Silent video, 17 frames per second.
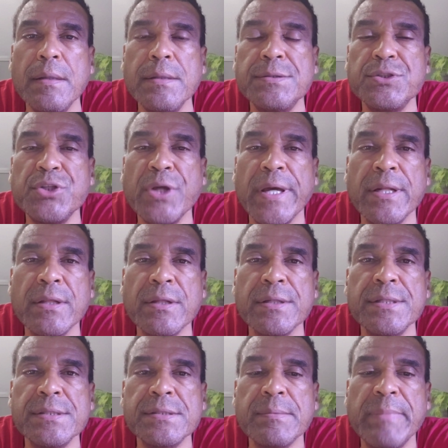This channel
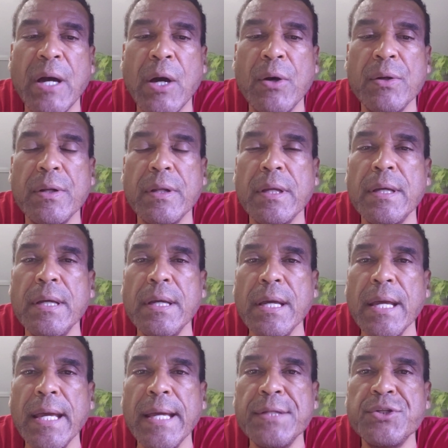is about
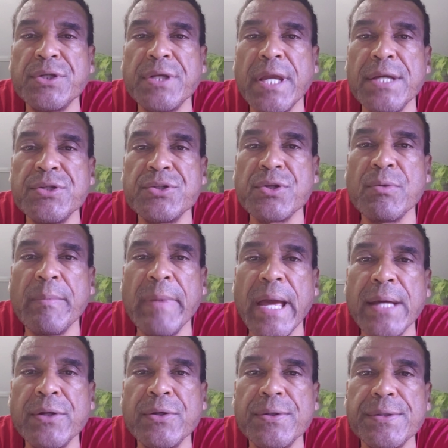educational
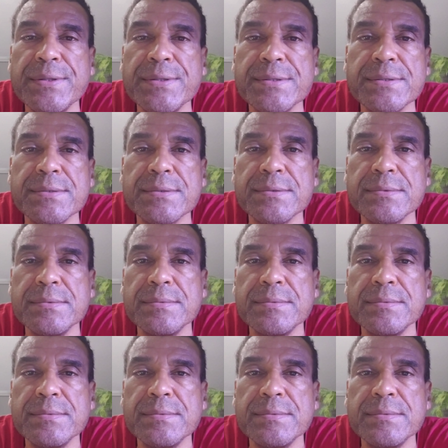matters.